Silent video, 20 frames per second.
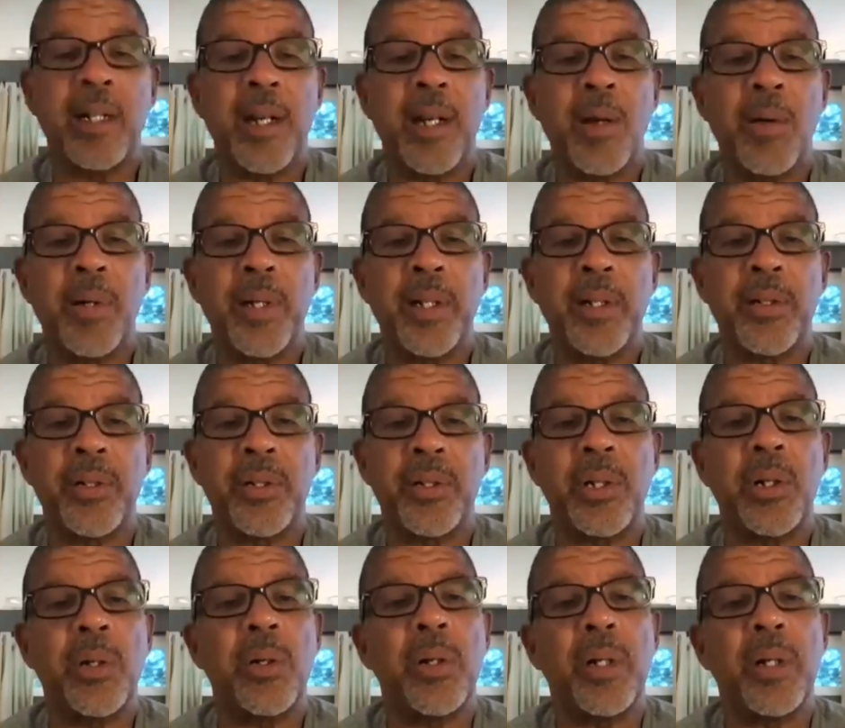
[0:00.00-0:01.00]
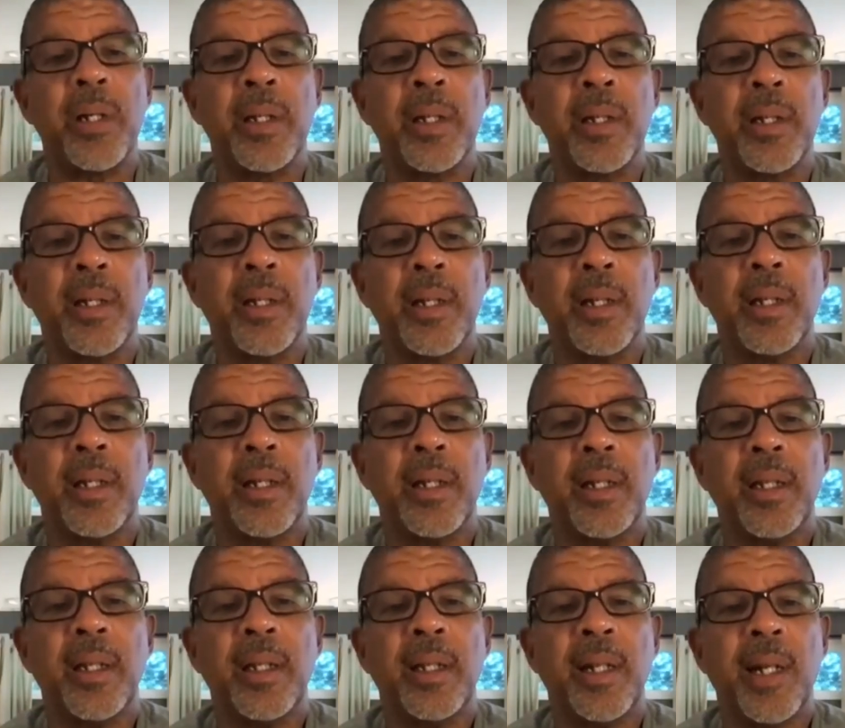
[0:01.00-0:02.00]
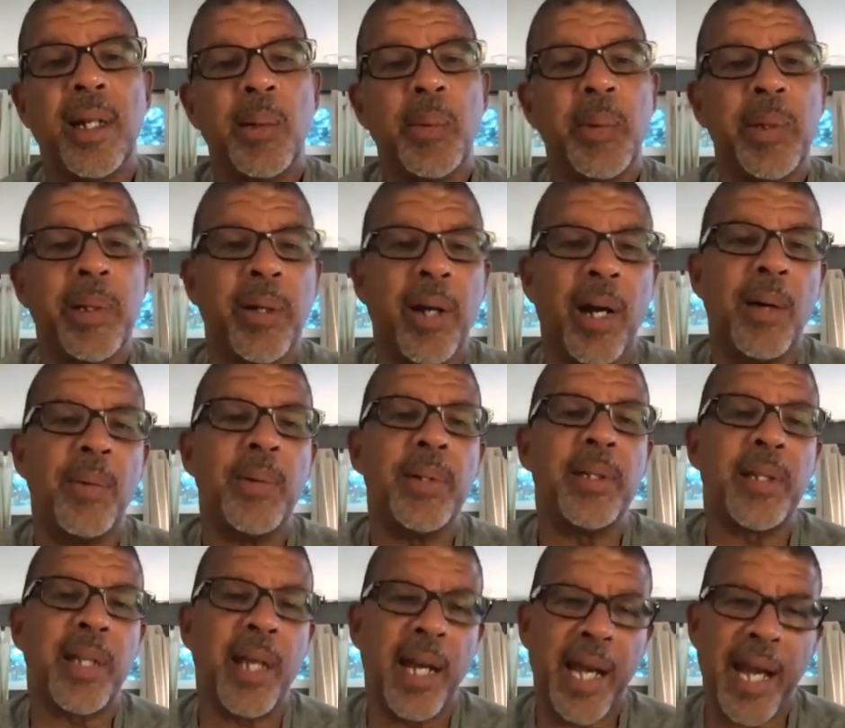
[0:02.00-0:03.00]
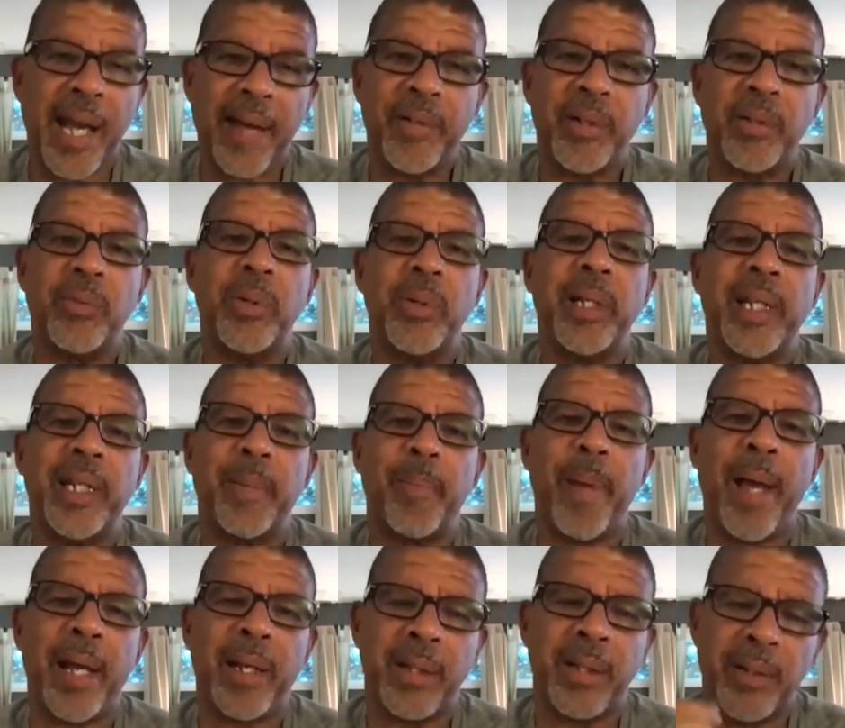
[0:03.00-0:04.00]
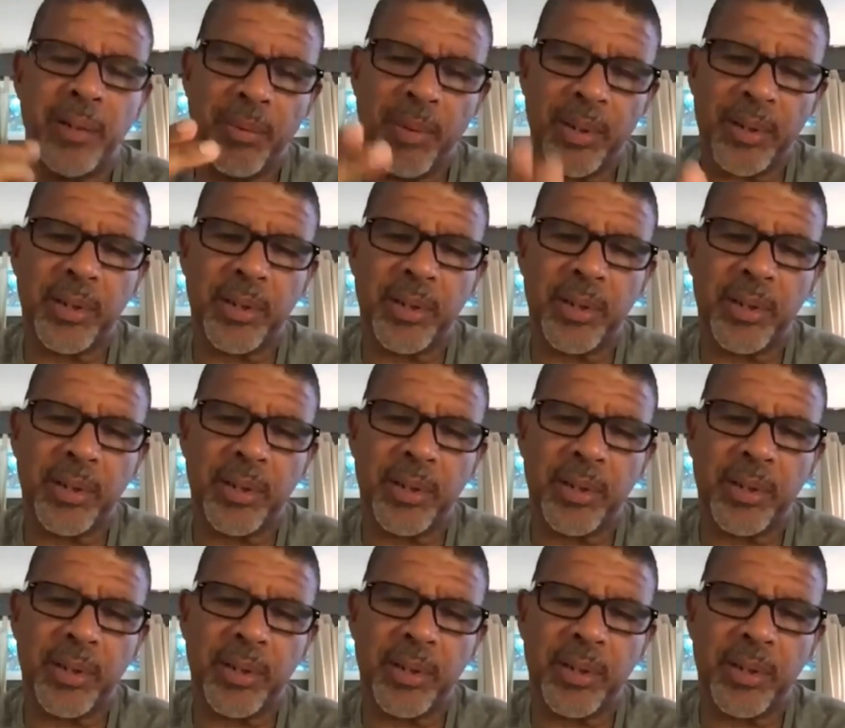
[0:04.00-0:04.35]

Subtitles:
it goes back to knowing your story. You know, we'd always kind of have to reel it back to,